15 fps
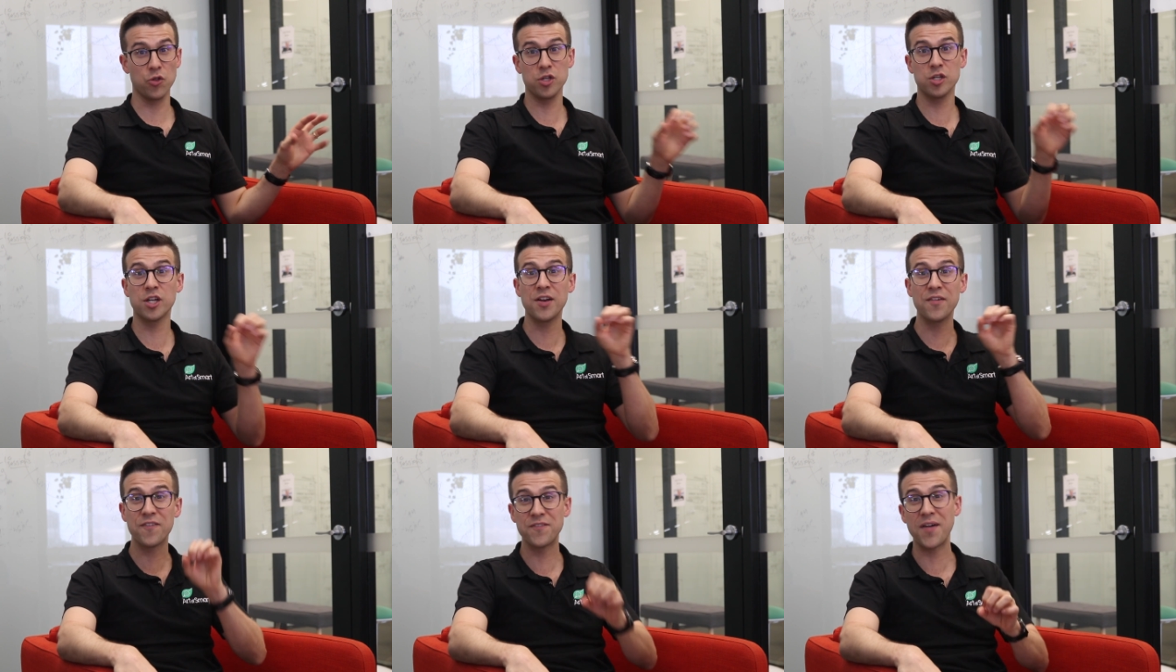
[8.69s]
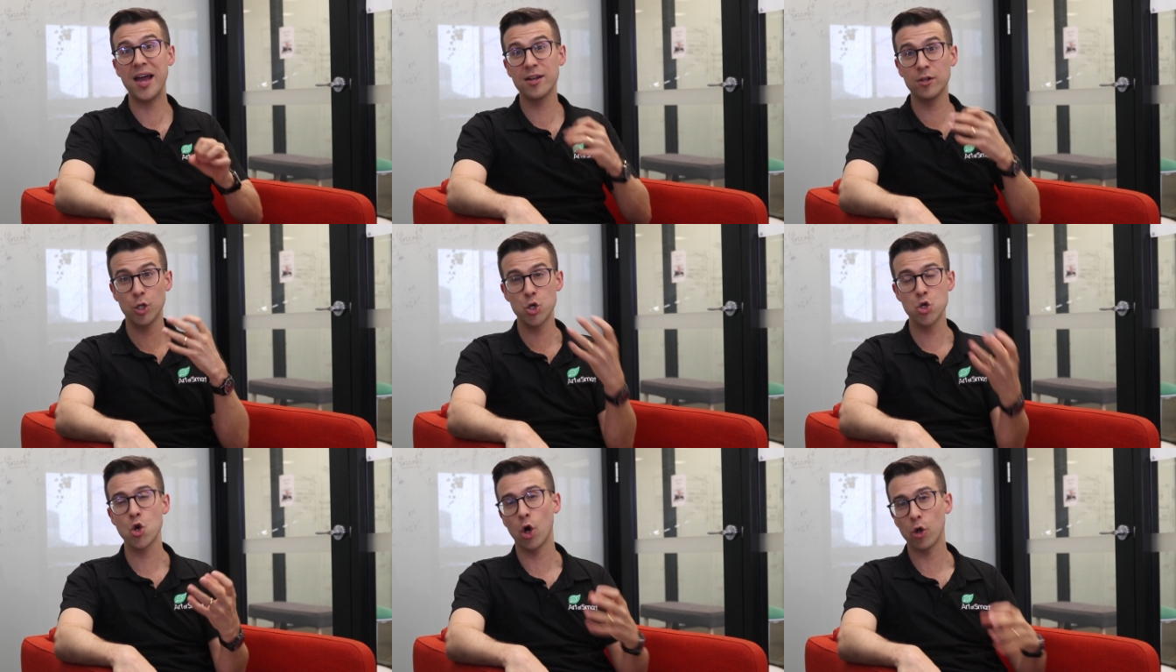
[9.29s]
that you're gonna fail
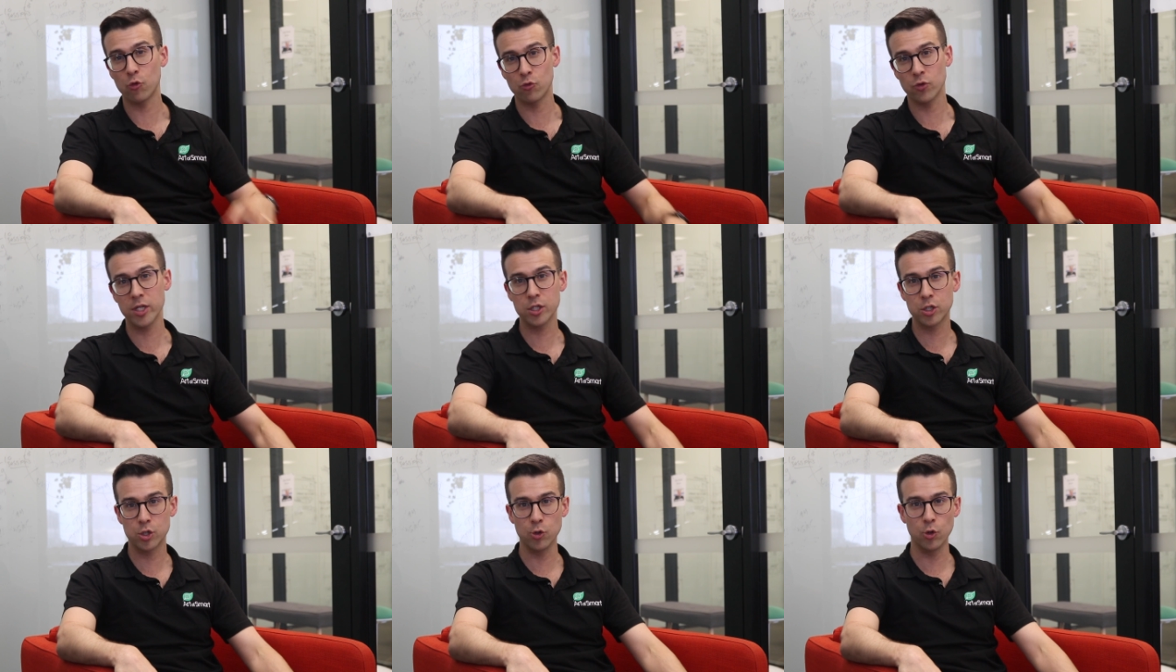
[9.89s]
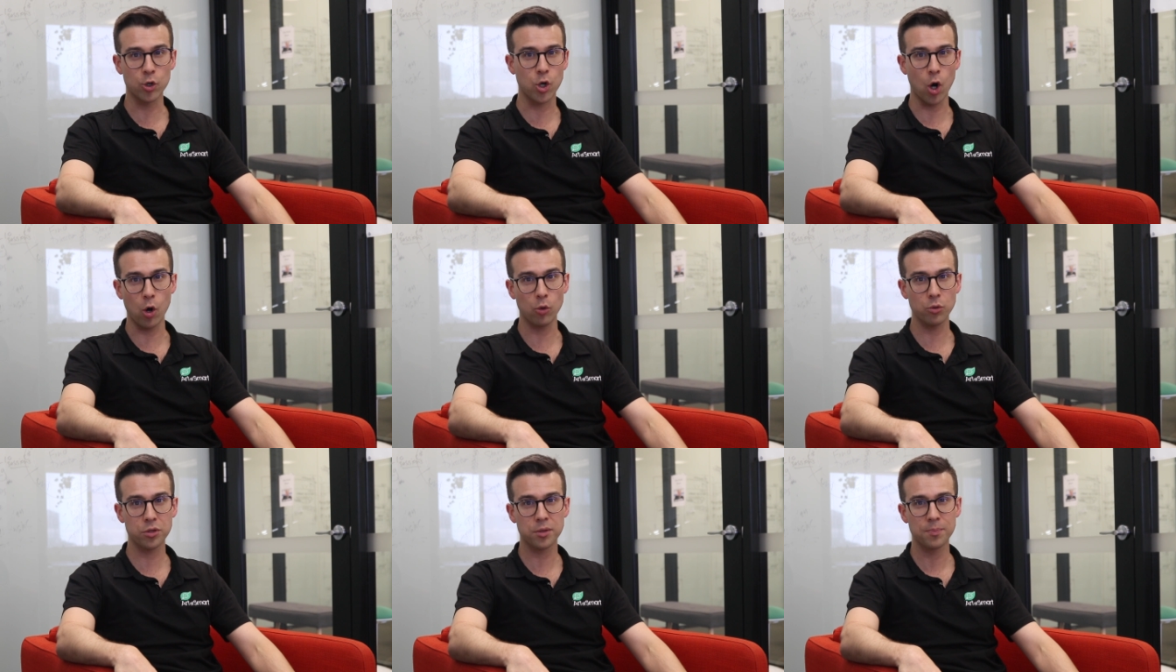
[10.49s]
and not reach your
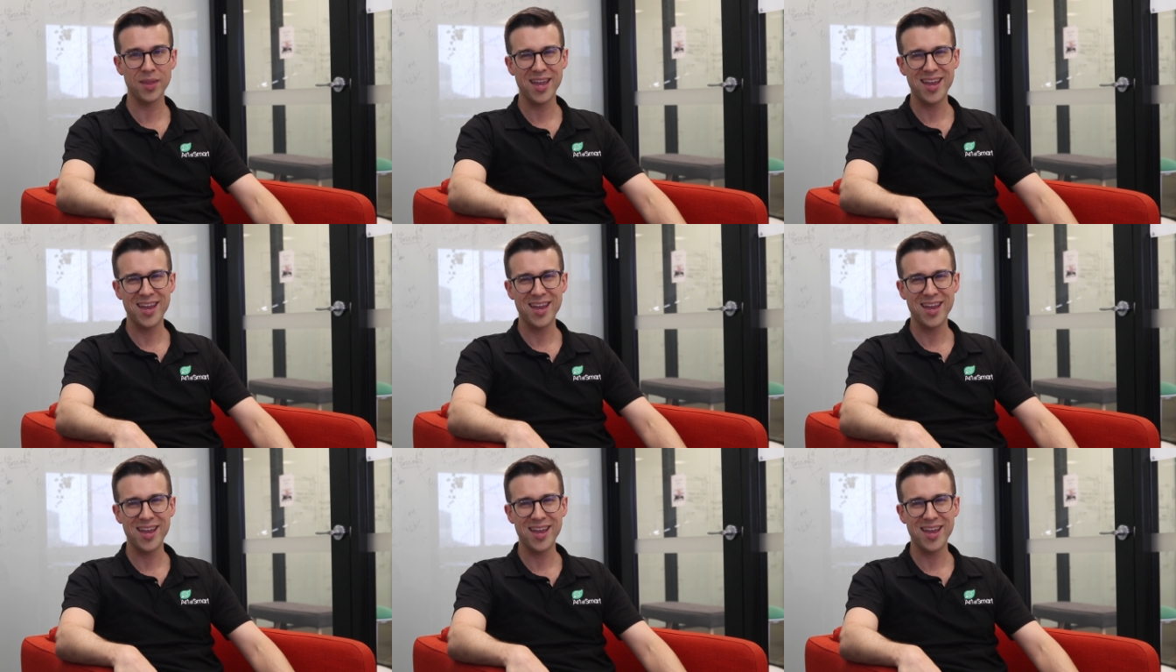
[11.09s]
goals.